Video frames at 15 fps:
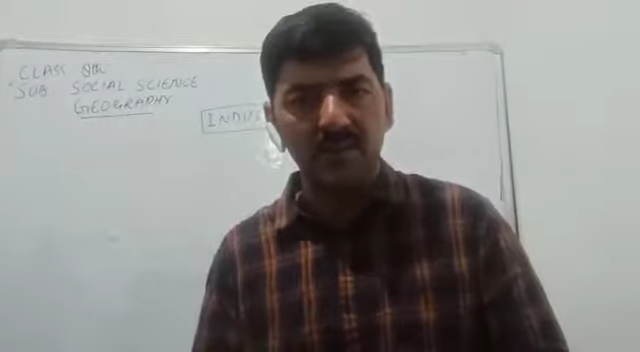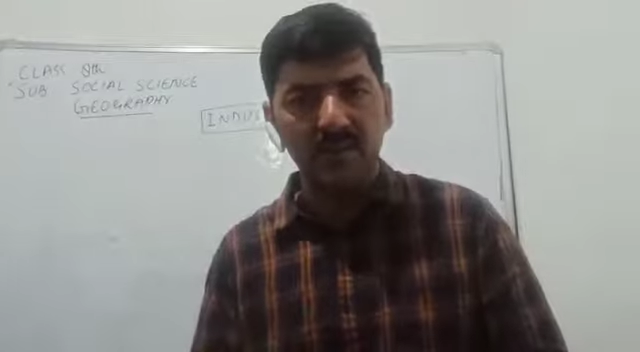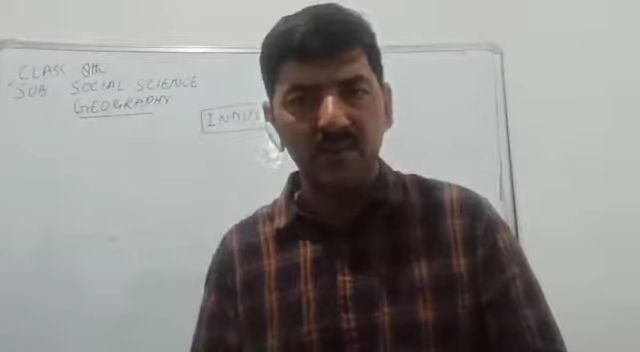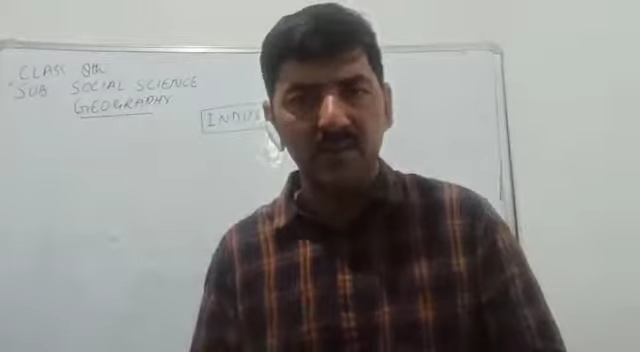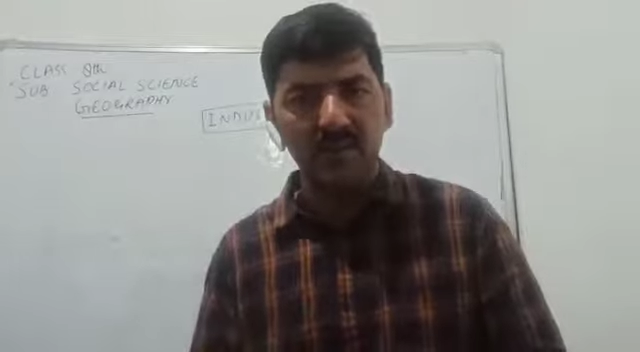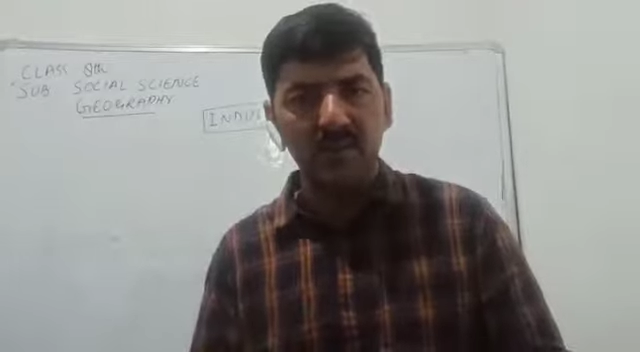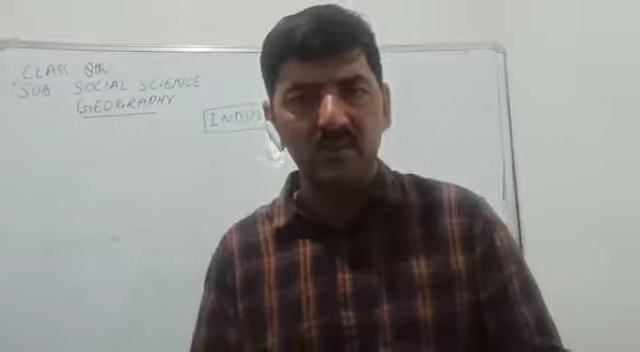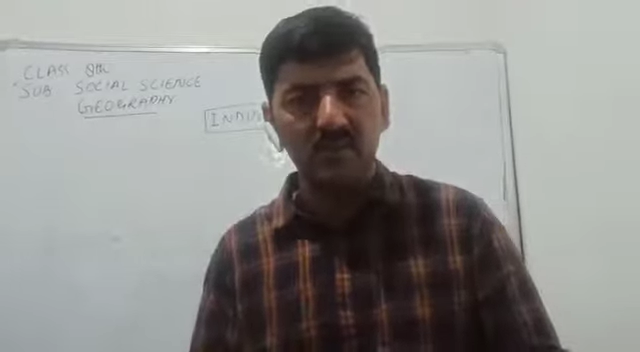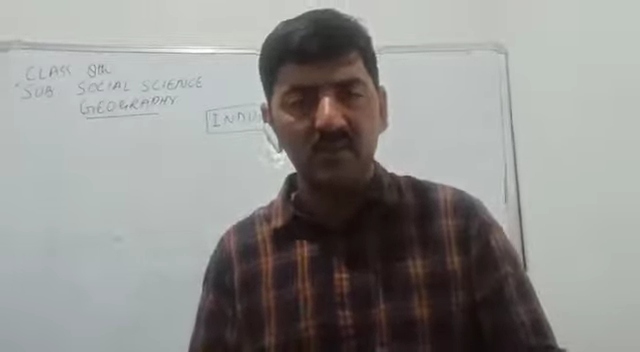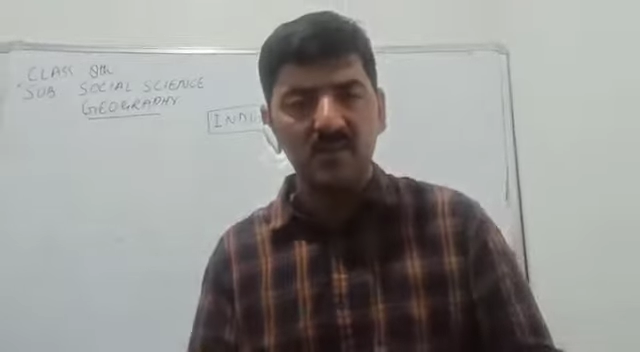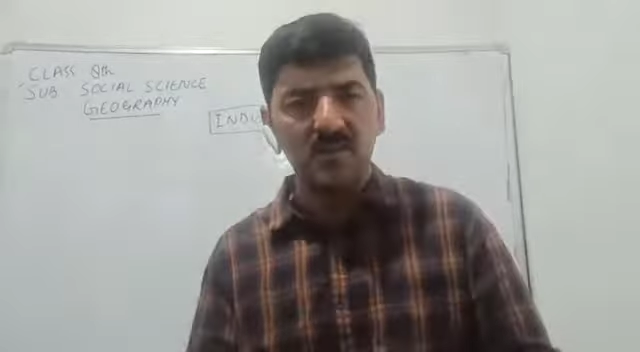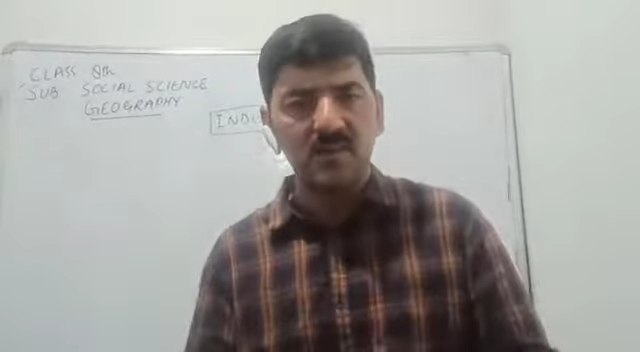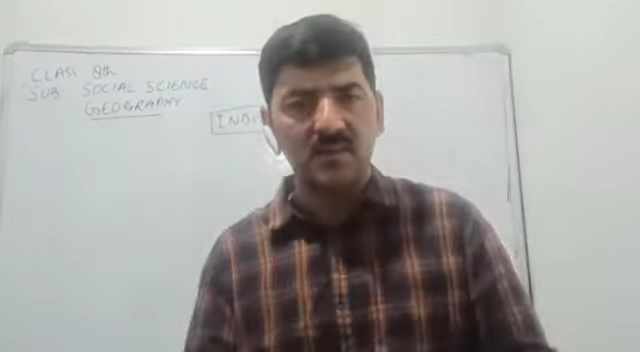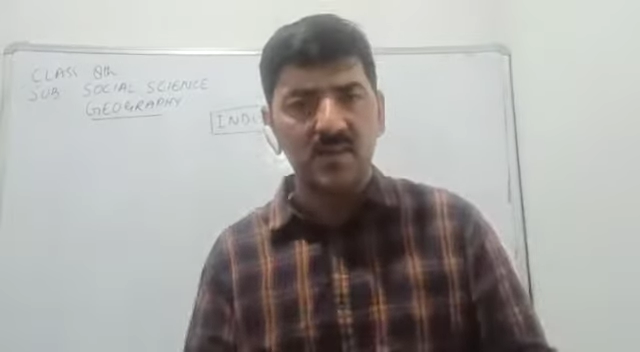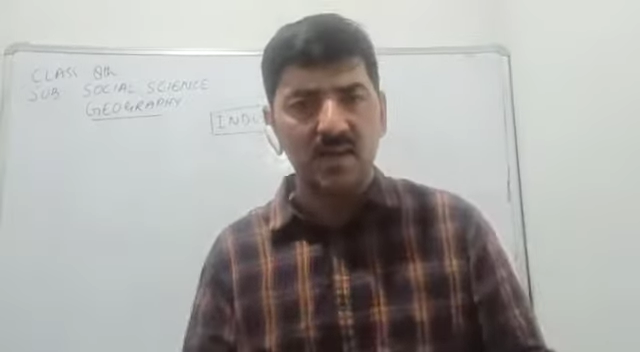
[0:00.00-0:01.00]
is
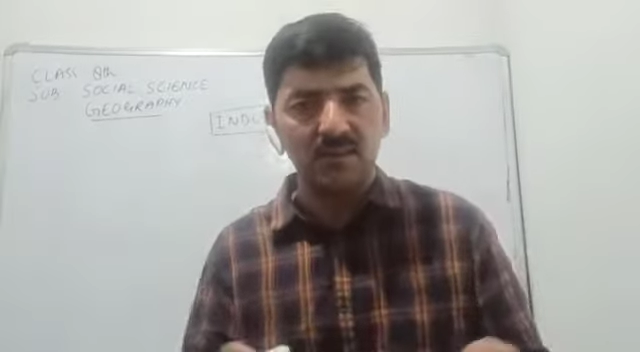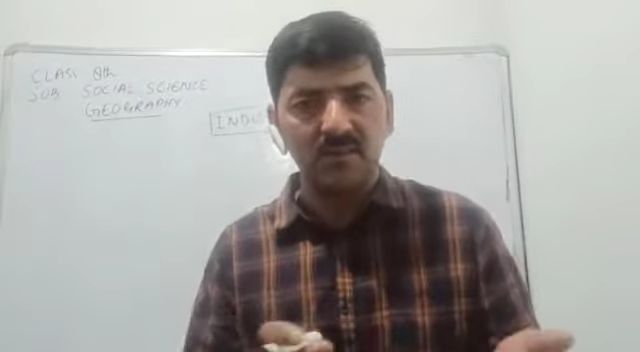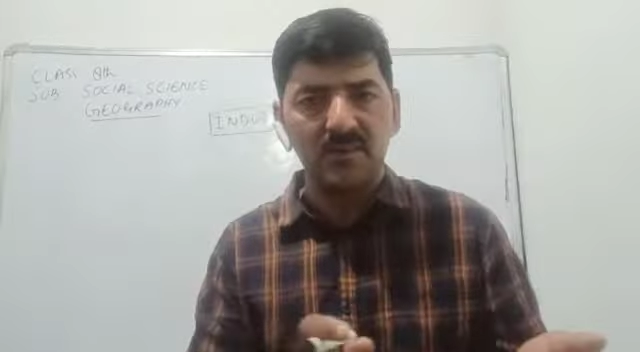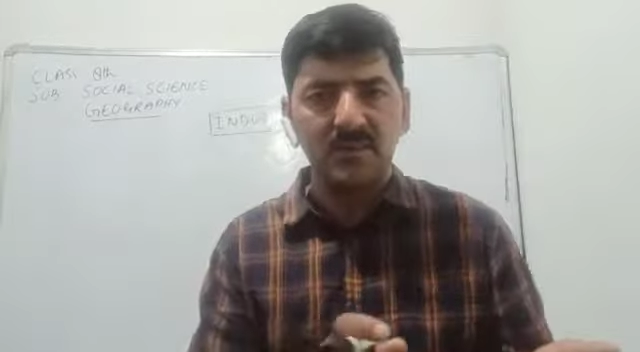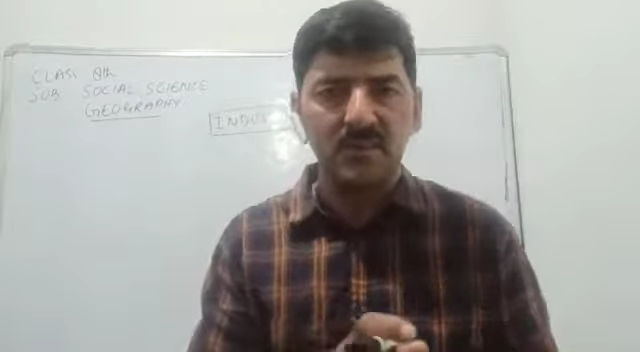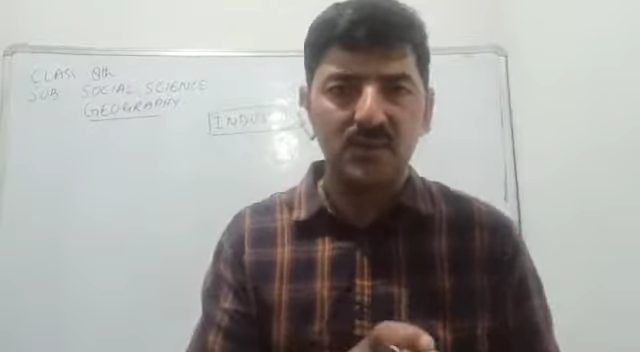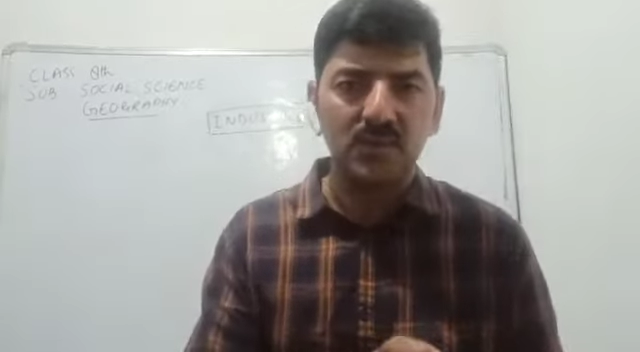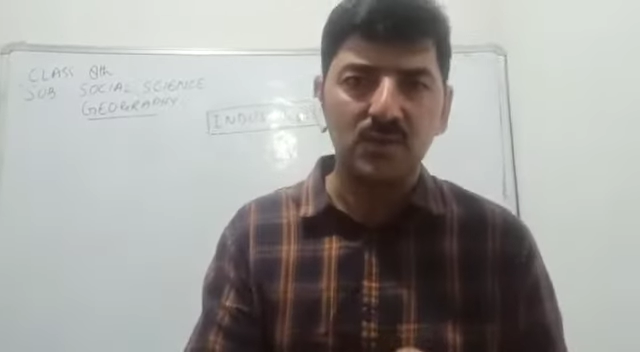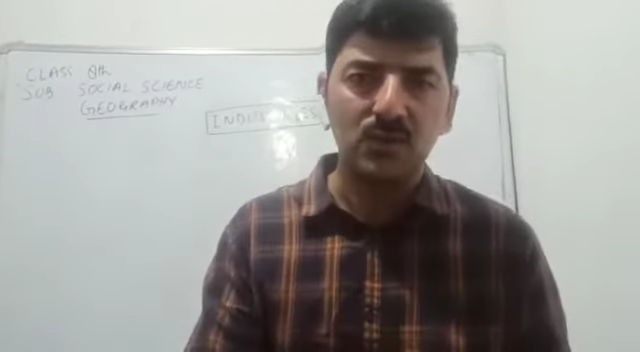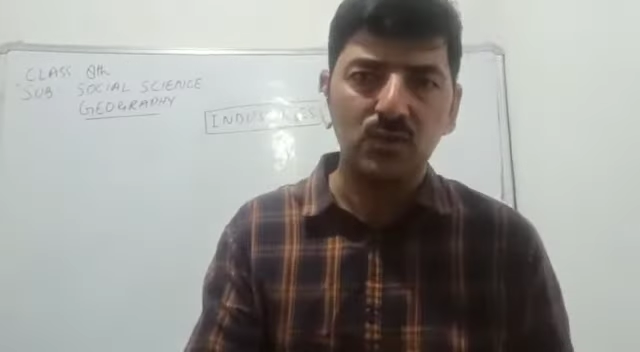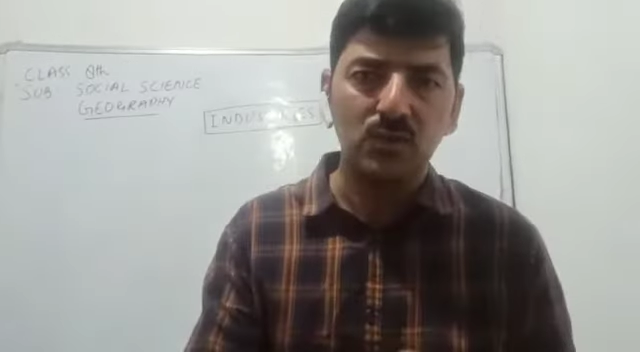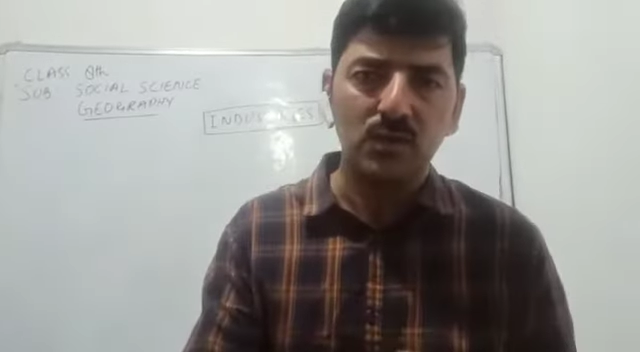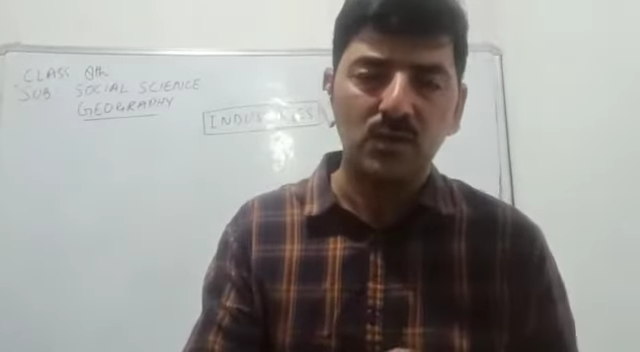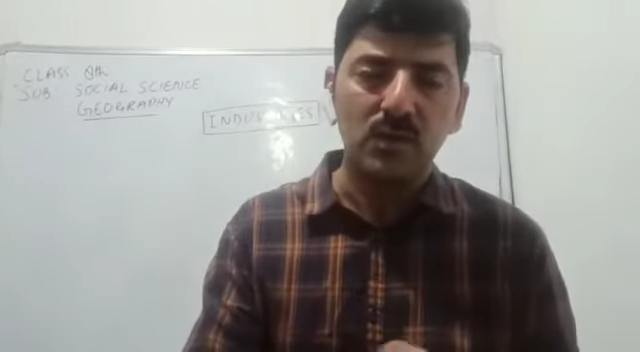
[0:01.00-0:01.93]
converted into